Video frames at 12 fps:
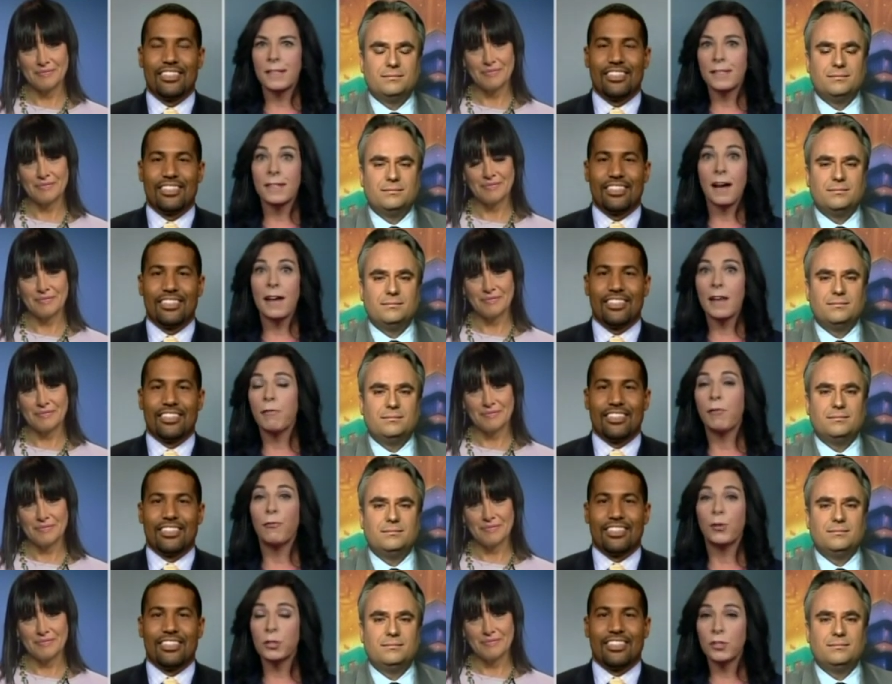Speaker 1: does not have a
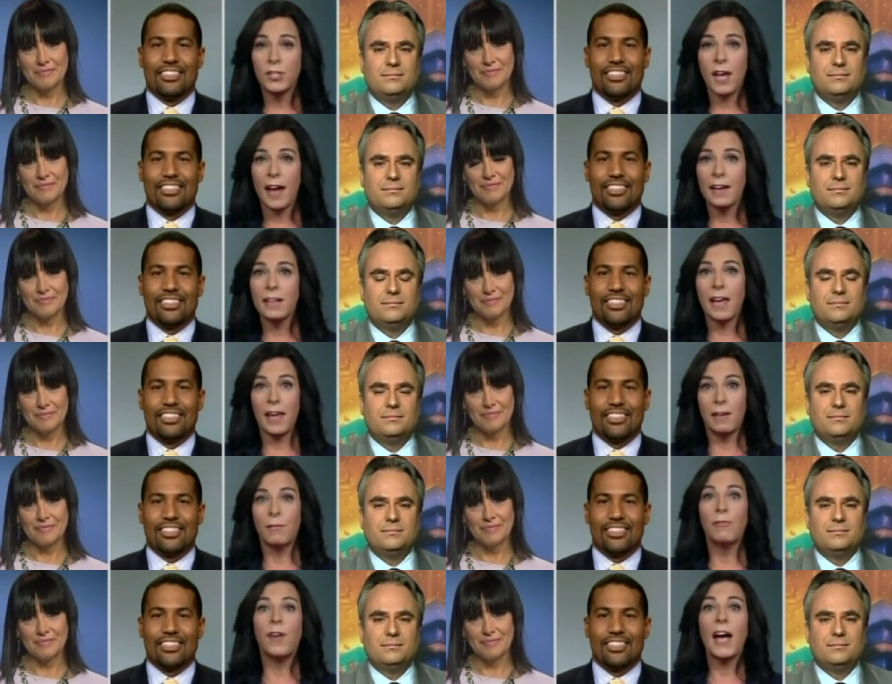full deck. And
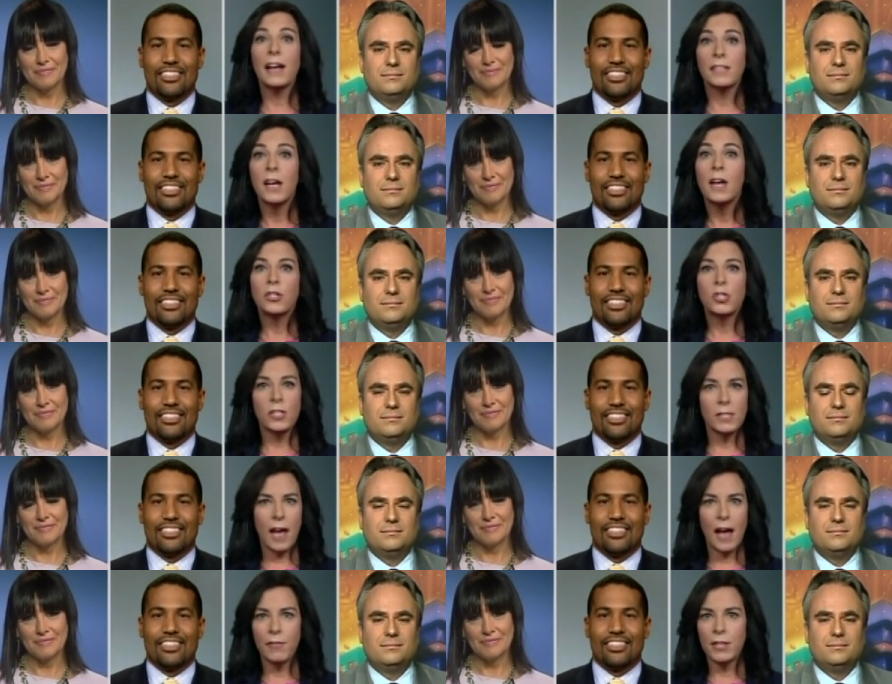in fact, she's
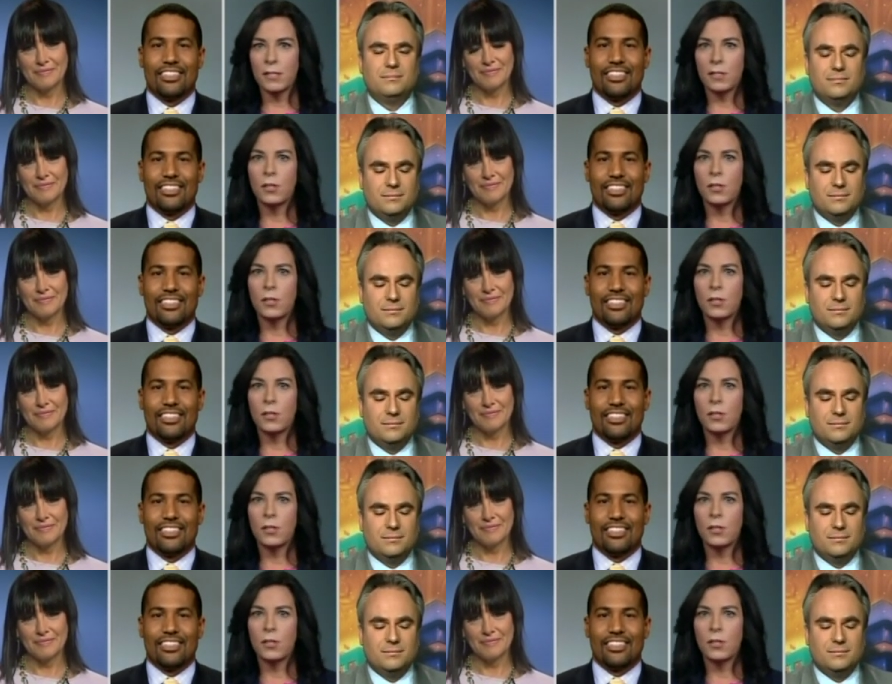having this